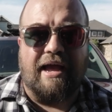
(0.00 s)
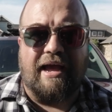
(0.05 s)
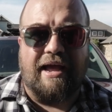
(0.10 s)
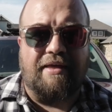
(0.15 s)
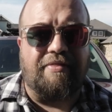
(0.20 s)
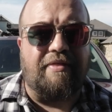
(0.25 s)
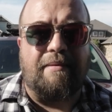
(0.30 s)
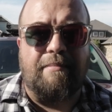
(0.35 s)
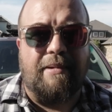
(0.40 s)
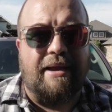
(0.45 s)

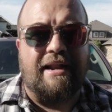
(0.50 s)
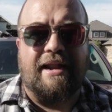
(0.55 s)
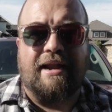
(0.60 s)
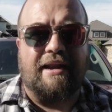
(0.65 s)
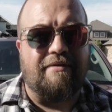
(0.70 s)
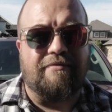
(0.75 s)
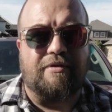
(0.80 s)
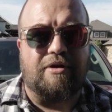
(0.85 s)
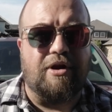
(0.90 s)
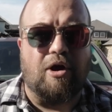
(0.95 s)
And they may not
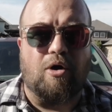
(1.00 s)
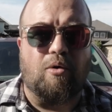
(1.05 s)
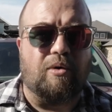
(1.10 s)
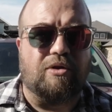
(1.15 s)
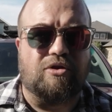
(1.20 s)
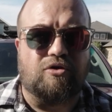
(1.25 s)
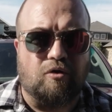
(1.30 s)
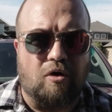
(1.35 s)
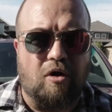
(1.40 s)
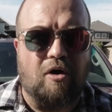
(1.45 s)
even know
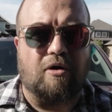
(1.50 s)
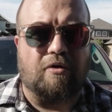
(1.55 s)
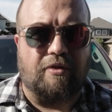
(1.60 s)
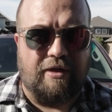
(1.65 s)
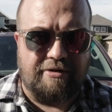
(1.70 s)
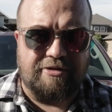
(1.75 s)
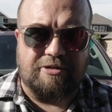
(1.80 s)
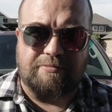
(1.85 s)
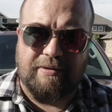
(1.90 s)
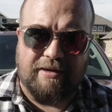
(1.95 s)
what's wrong.
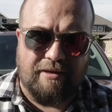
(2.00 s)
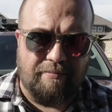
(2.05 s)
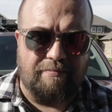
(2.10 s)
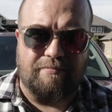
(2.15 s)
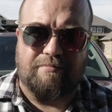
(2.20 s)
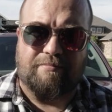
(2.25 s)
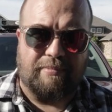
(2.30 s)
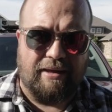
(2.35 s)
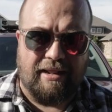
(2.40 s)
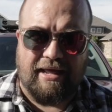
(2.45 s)
They just be
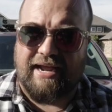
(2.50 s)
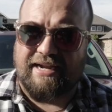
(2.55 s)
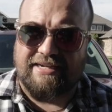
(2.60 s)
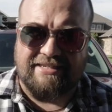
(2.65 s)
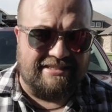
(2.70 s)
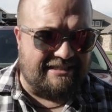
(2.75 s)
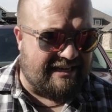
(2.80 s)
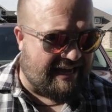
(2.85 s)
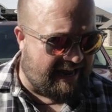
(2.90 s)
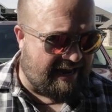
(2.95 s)
like, I
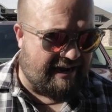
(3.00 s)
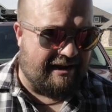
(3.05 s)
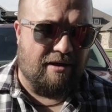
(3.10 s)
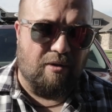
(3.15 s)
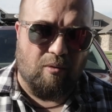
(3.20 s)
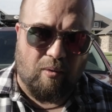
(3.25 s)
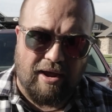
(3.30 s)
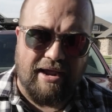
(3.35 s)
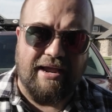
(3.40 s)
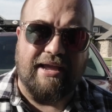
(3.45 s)
just can't
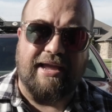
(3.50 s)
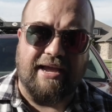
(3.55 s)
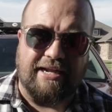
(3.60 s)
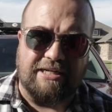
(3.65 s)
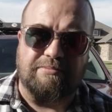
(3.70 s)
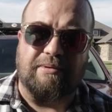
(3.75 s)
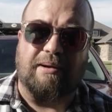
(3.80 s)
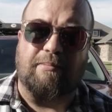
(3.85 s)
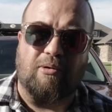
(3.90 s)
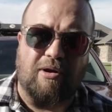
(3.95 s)
quite
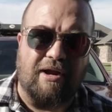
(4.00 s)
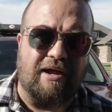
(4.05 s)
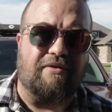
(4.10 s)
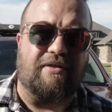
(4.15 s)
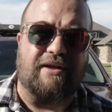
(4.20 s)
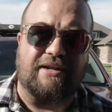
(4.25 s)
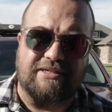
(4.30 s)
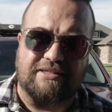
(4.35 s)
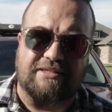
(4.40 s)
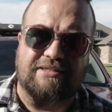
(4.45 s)
catch my
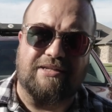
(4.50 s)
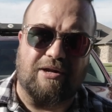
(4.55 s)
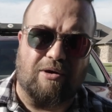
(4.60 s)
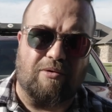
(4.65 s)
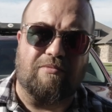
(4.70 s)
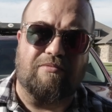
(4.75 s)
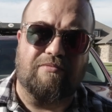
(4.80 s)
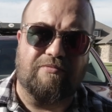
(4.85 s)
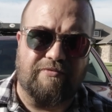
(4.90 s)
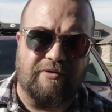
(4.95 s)
breath. I just
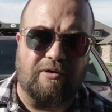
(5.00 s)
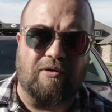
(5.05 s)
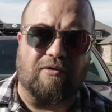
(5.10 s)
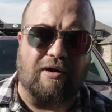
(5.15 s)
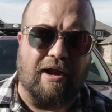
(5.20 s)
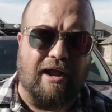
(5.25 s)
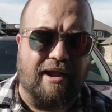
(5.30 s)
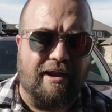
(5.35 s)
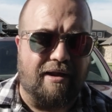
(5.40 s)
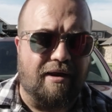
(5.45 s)
don't feel
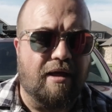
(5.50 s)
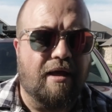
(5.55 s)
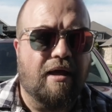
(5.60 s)
right.